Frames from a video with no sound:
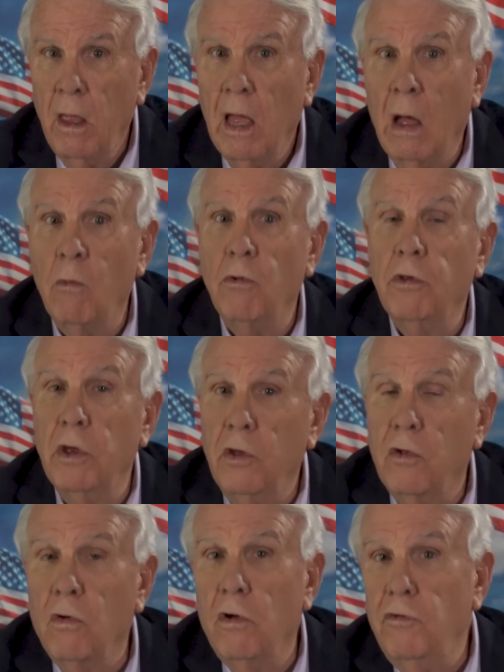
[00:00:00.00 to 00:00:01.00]
I want to
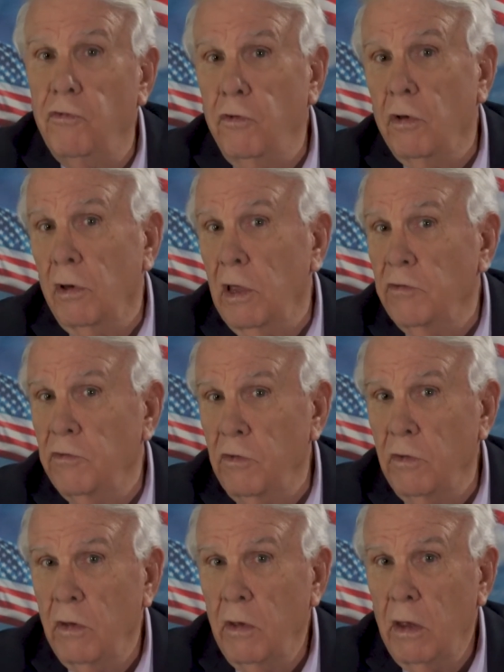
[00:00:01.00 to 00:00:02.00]
encourage you to
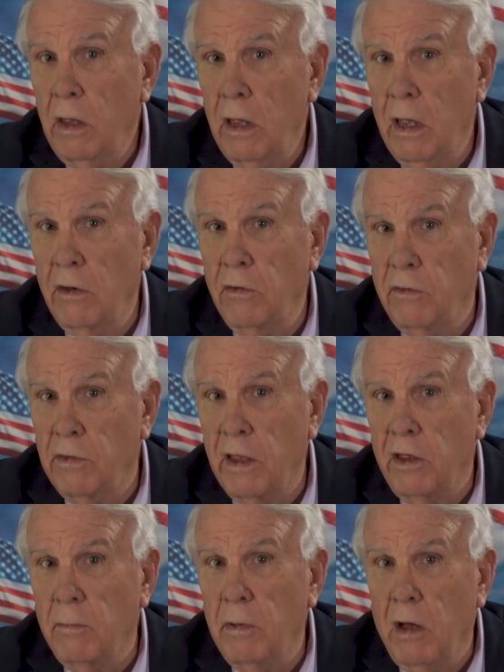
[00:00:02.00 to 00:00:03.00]
listen and to
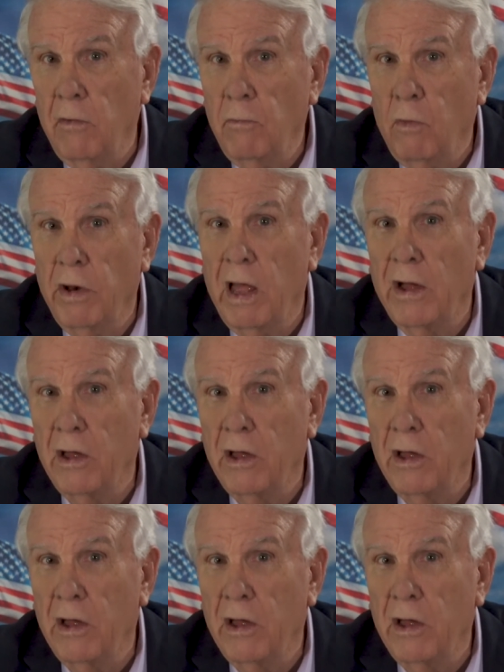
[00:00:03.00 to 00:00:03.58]
think about what I